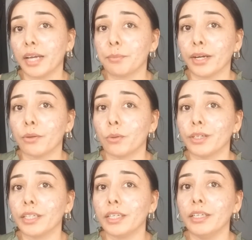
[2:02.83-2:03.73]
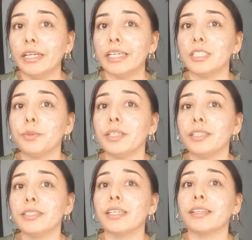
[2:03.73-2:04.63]
priority, is
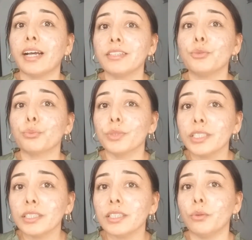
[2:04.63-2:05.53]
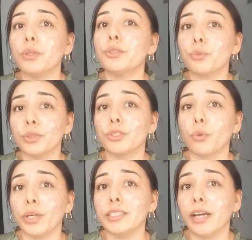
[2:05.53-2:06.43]
because that's really what's
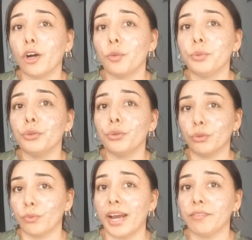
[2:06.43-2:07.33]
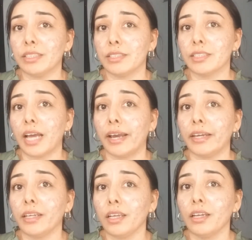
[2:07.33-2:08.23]
going to help you thrive in
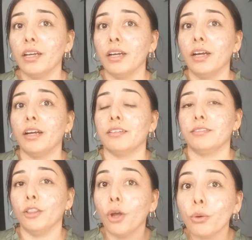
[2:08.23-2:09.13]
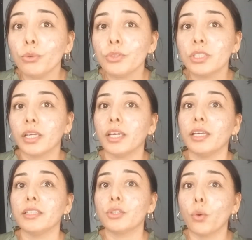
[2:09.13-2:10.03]
society. Loans
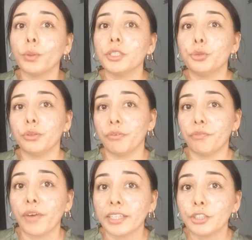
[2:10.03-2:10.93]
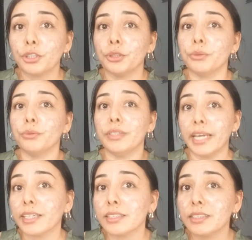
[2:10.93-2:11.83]
is going to affect you
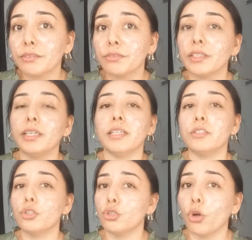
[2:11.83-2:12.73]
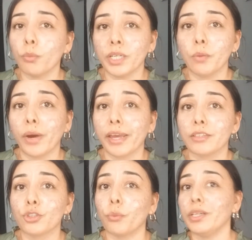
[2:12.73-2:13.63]
negatively in so many ways.
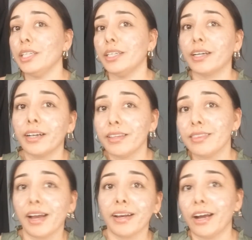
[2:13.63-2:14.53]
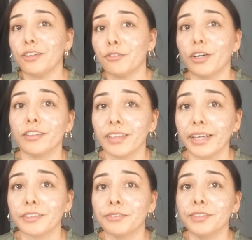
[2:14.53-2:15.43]
So we need to cut that out of our
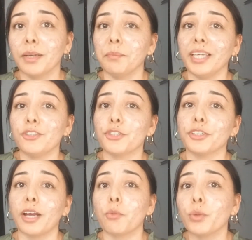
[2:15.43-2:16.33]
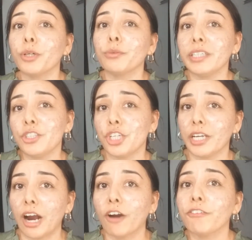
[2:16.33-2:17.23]
life to make sure that we're reaching
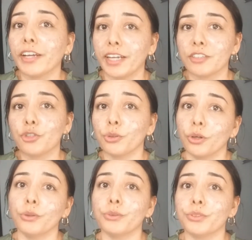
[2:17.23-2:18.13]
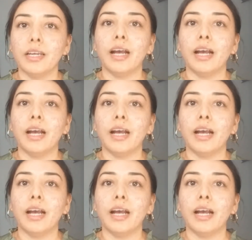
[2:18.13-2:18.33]
our financial goals.